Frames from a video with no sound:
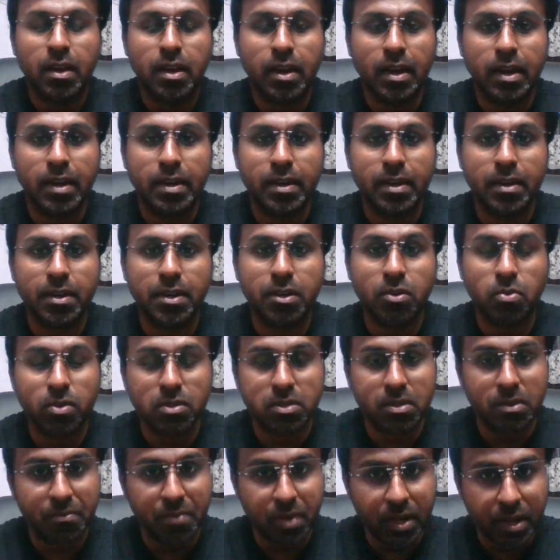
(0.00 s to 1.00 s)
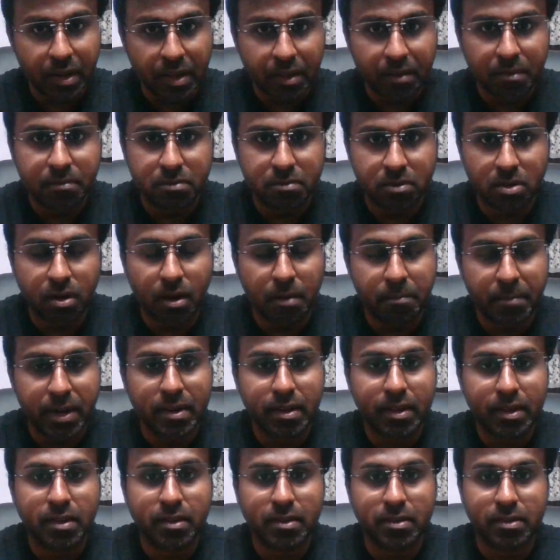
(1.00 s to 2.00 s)
And it was a very
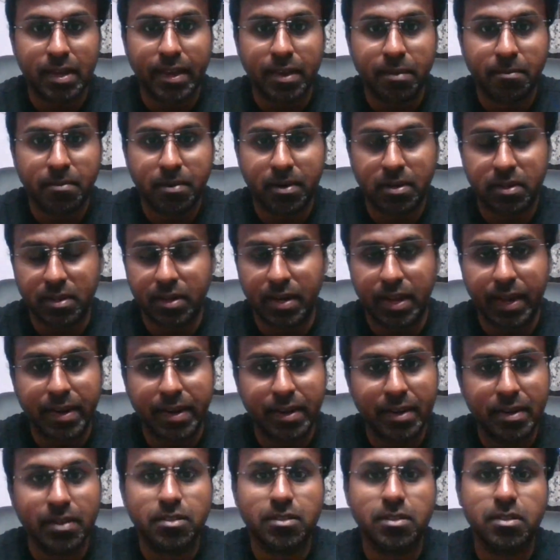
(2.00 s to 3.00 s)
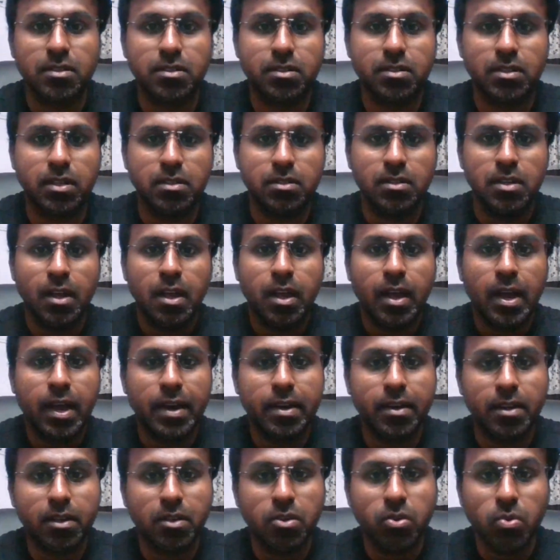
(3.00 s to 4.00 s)
traumatic time at the 1960s,
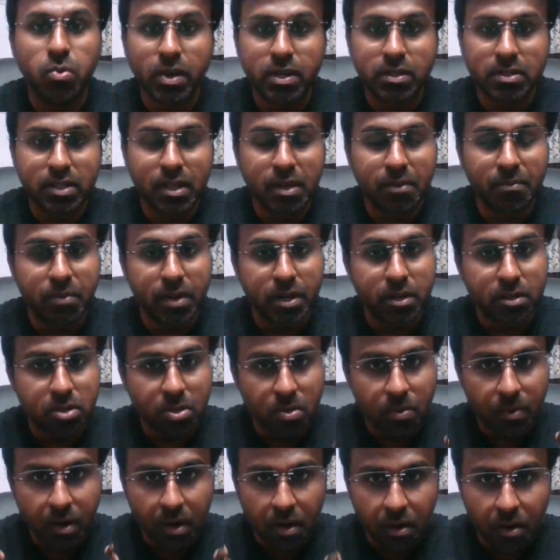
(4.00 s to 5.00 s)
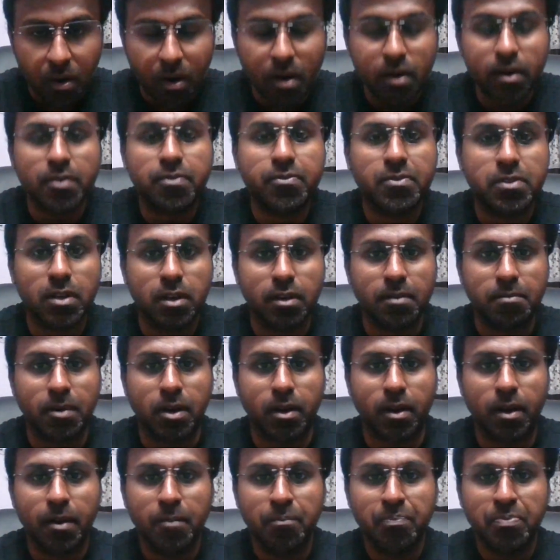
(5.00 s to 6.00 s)
and the USA went through a lot of
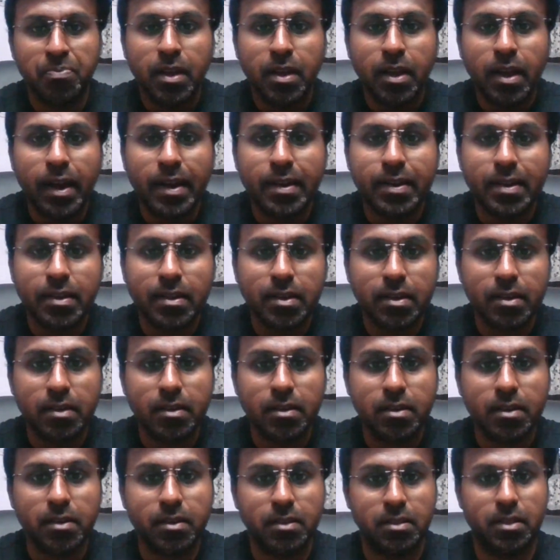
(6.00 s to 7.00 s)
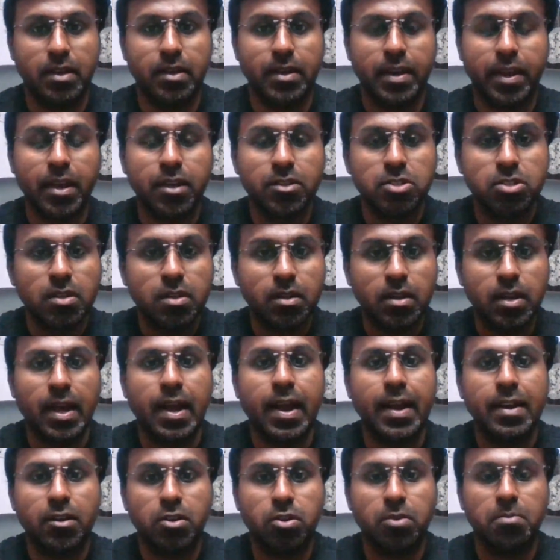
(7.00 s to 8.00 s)
turmoil, and the nation
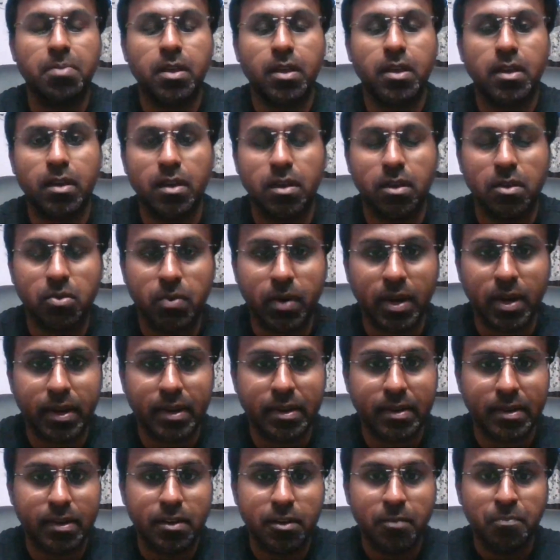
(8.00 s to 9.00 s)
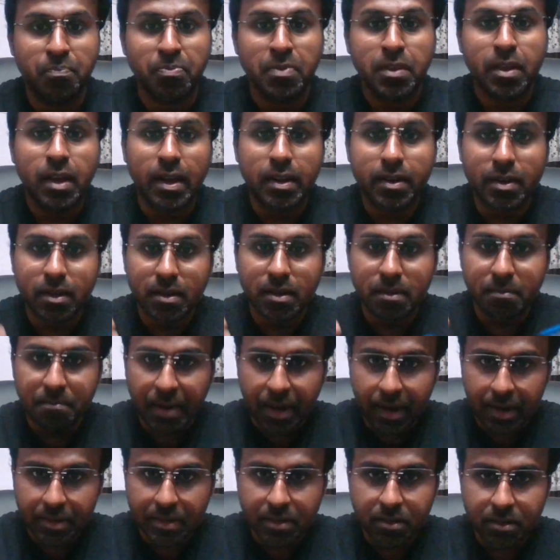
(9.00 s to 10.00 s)
had to be united, and
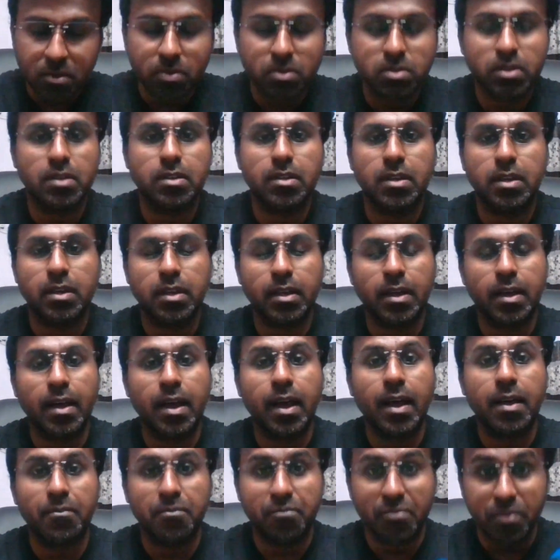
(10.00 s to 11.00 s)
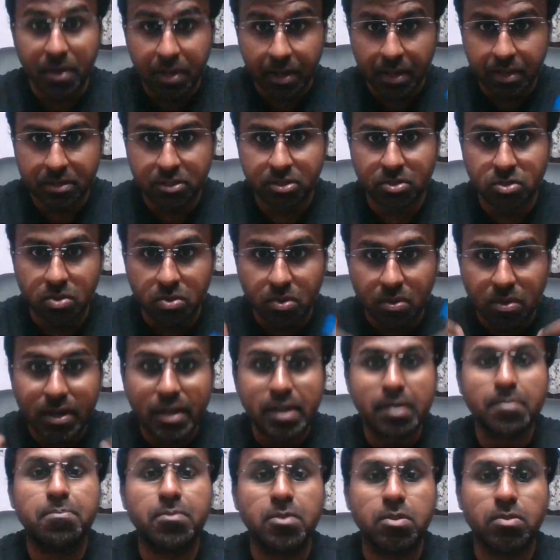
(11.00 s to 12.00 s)
Martin Luther King stood
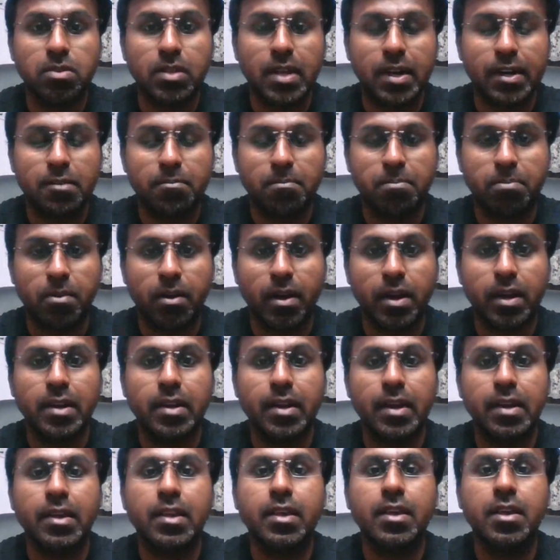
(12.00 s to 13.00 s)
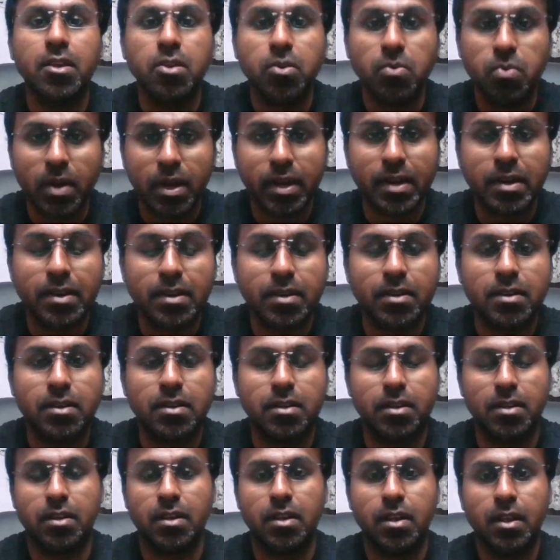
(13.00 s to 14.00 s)
up to that point, and he united
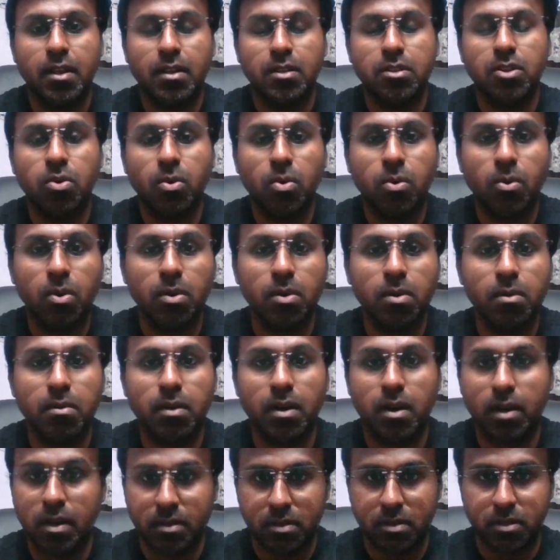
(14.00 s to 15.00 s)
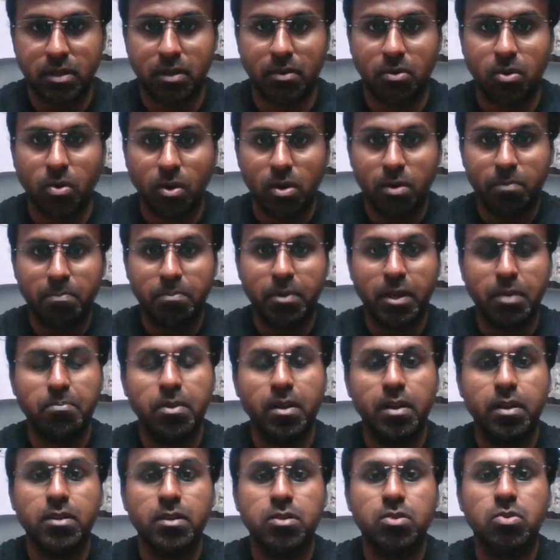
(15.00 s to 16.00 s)
the whole
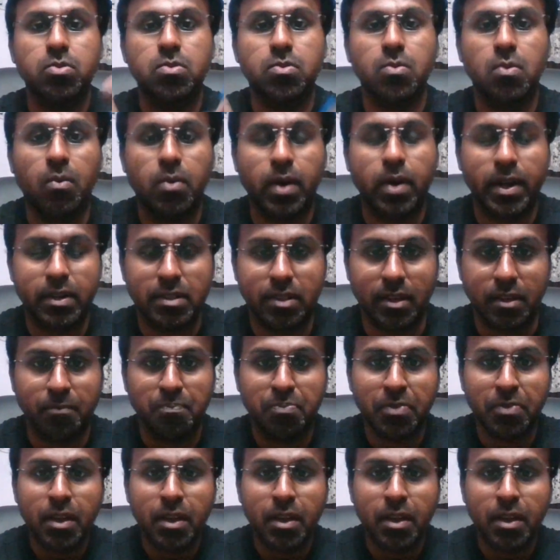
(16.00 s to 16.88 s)
people into one thing.